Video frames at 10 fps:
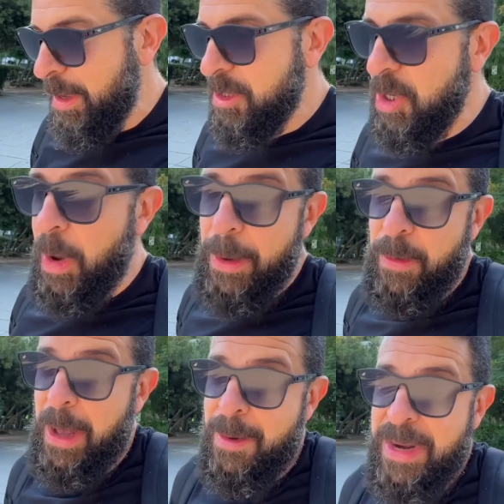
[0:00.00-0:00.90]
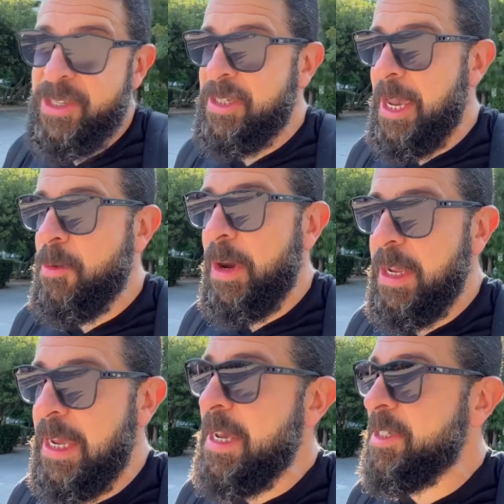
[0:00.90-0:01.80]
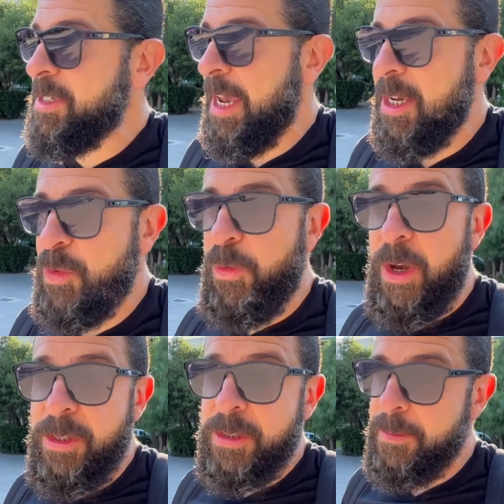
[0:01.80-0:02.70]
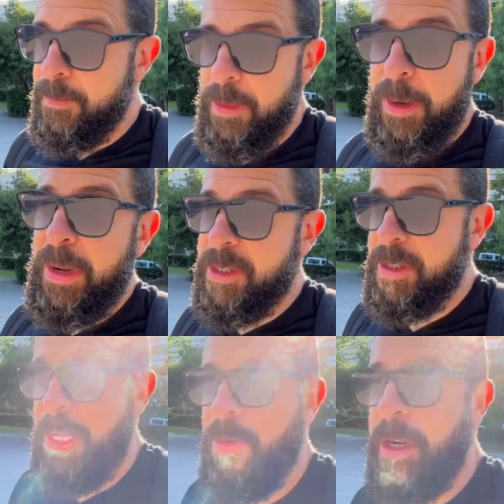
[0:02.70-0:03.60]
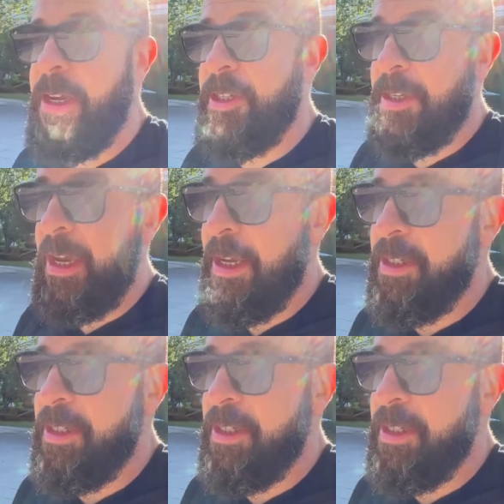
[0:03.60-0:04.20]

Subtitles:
So I'm not saying what he is saying is false. I'm not saying what he is saying is